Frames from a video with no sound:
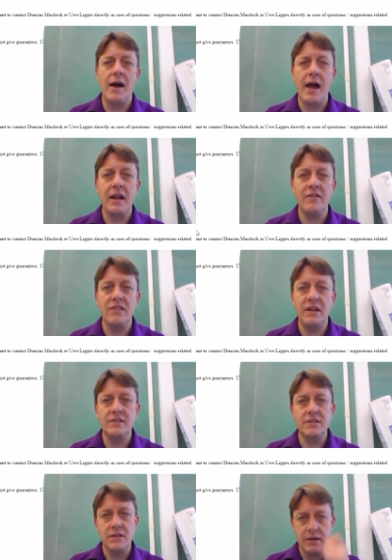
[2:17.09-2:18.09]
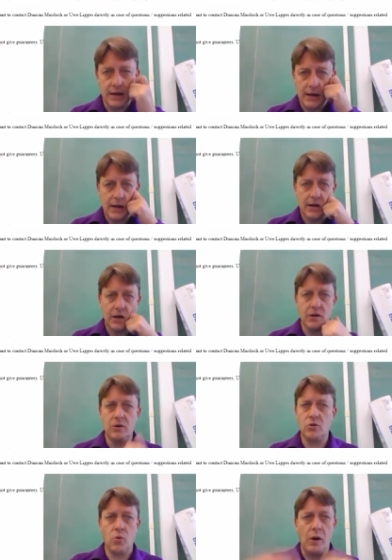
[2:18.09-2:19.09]
any of these uh,
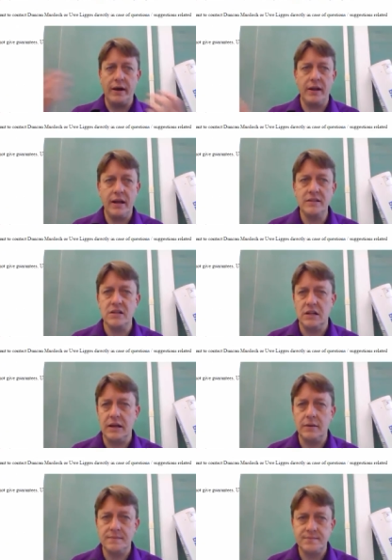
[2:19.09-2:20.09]
quite easily.